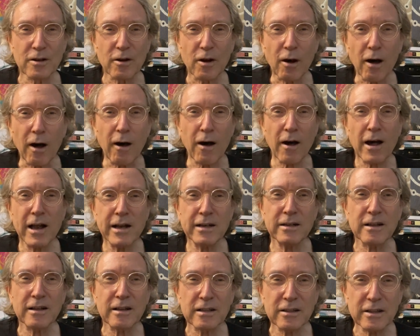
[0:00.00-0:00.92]
on
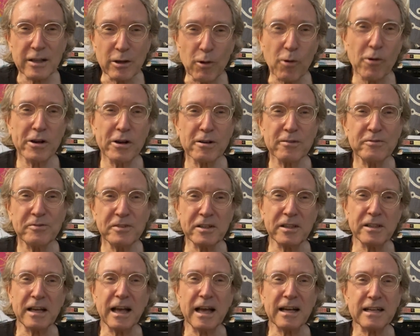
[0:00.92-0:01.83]
the
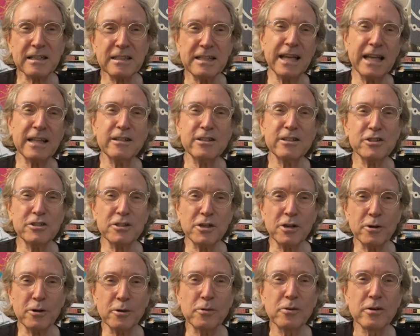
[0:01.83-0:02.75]
Audiophiliac Daily
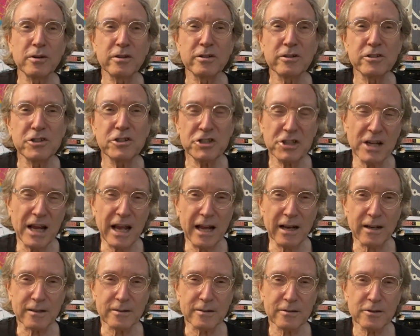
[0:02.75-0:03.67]
Show
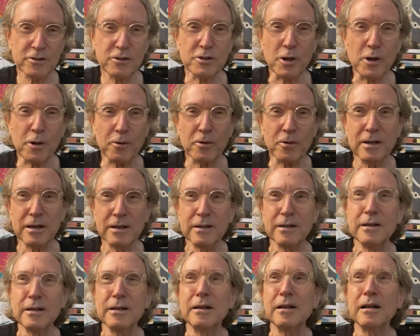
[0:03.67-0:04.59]
channel. So
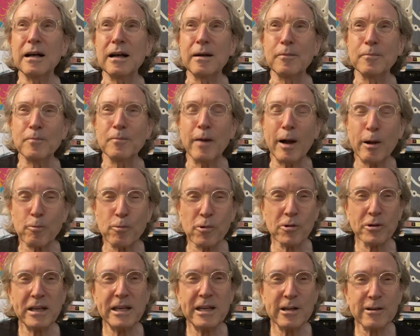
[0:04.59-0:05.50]
my
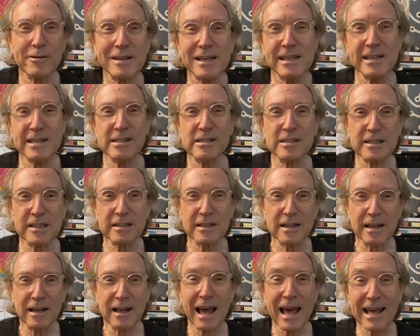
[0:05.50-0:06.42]
work here is,
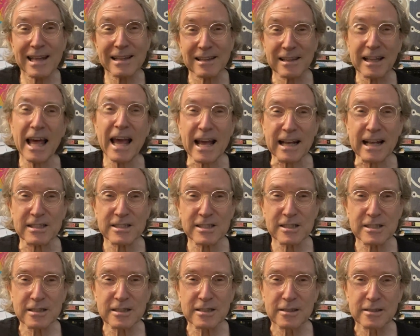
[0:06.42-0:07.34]
at
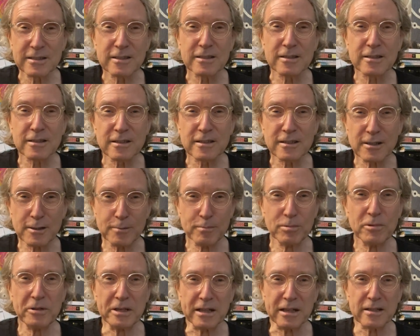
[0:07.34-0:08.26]
last,
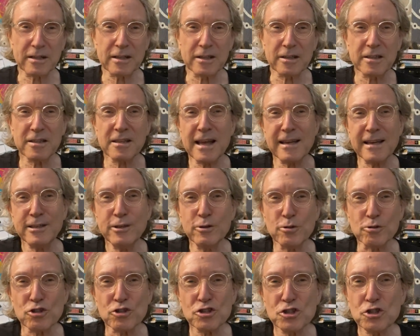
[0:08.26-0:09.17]
complete. Thank
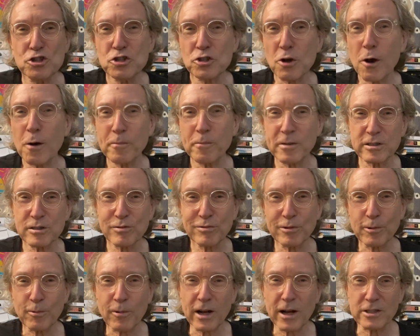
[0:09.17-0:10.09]
you so much
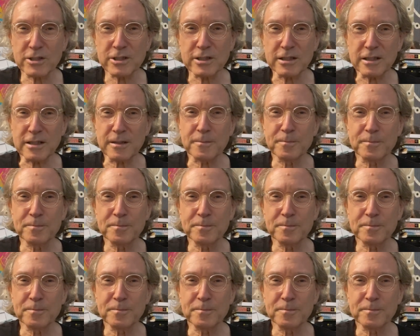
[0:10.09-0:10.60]
for watching,